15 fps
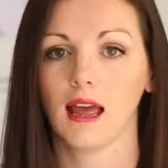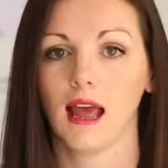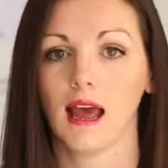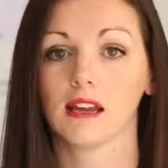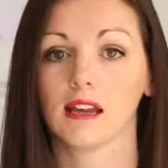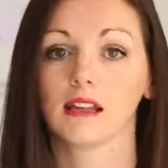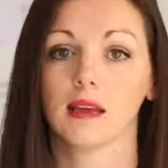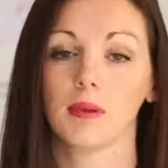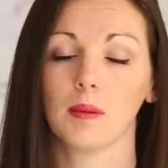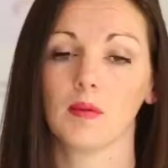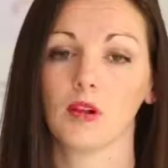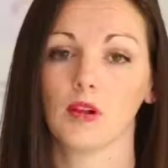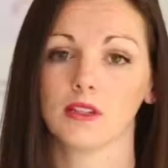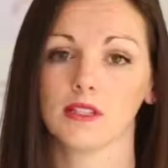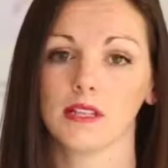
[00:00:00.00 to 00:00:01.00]
How do you get
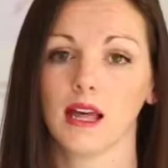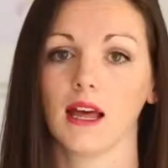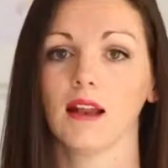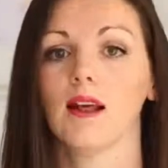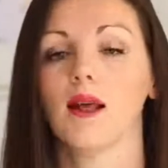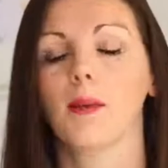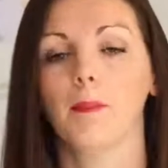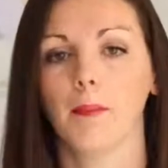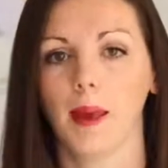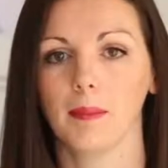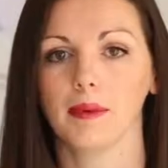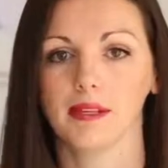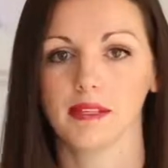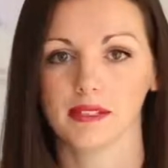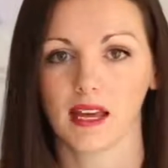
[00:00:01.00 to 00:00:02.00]
people onto that?
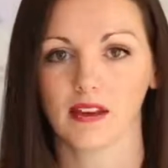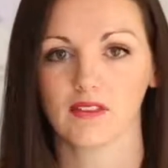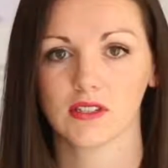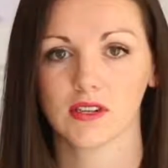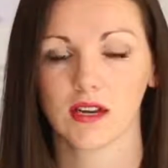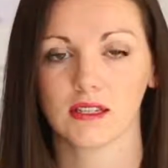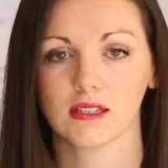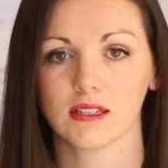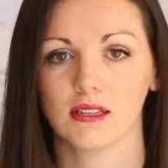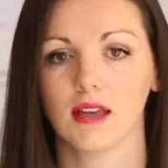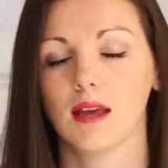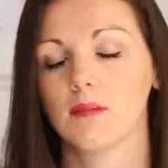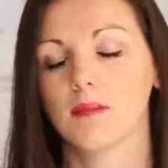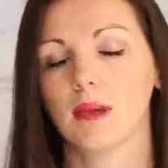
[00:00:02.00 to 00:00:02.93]
Maybe it's advertising.